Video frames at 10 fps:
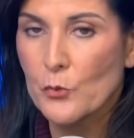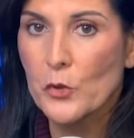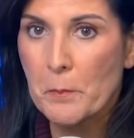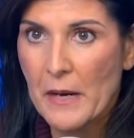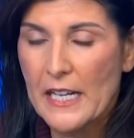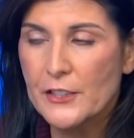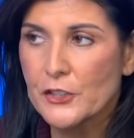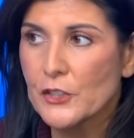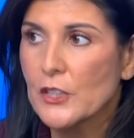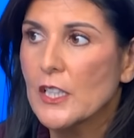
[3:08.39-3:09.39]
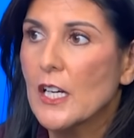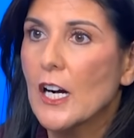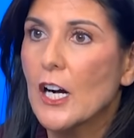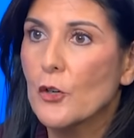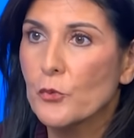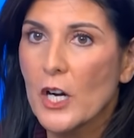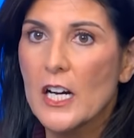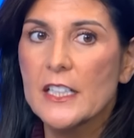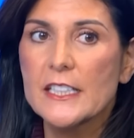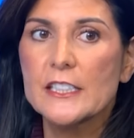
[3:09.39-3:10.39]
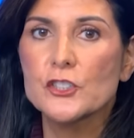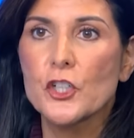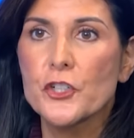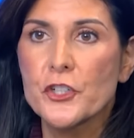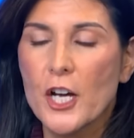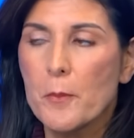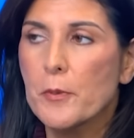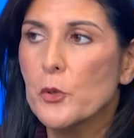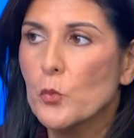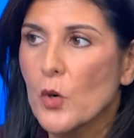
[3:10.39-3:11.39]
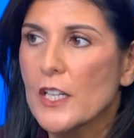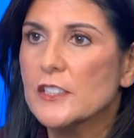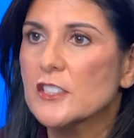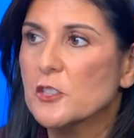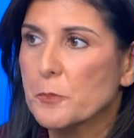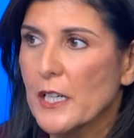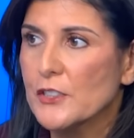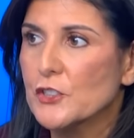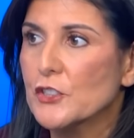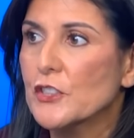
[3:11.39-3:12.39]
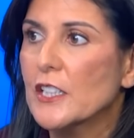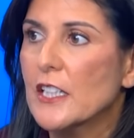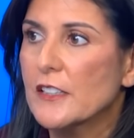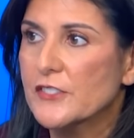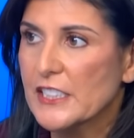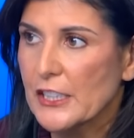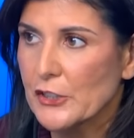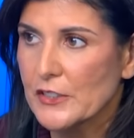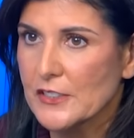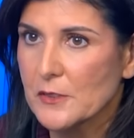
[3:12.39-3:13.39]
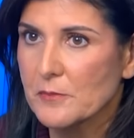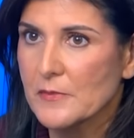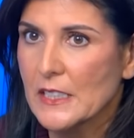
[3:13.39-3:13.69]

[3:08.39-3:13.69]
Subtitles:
Reminder, Iran is our #1 sponsor of terrorism,